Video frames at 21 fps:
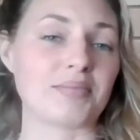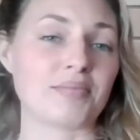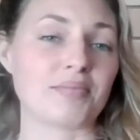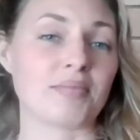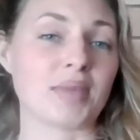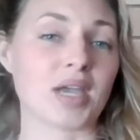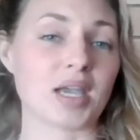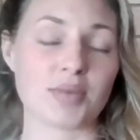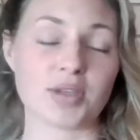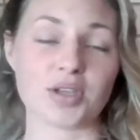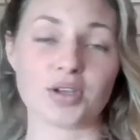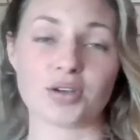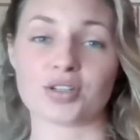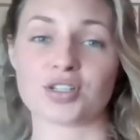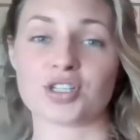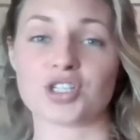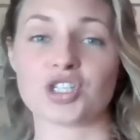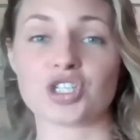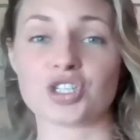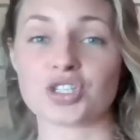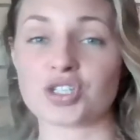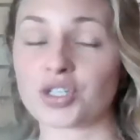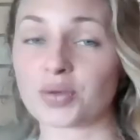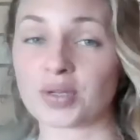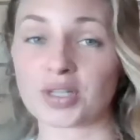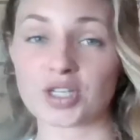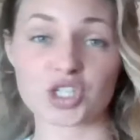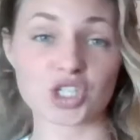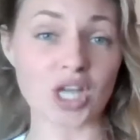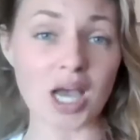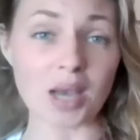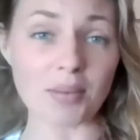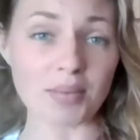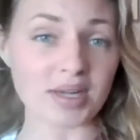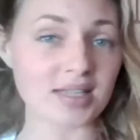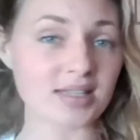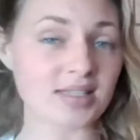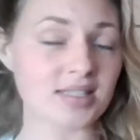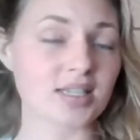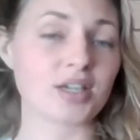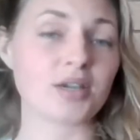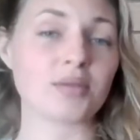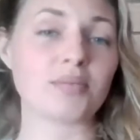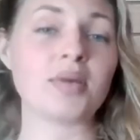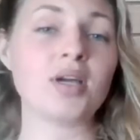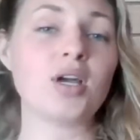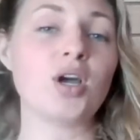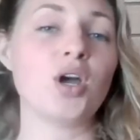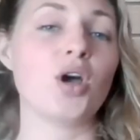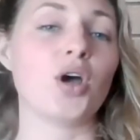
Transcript: Maybe you're doing shamanism.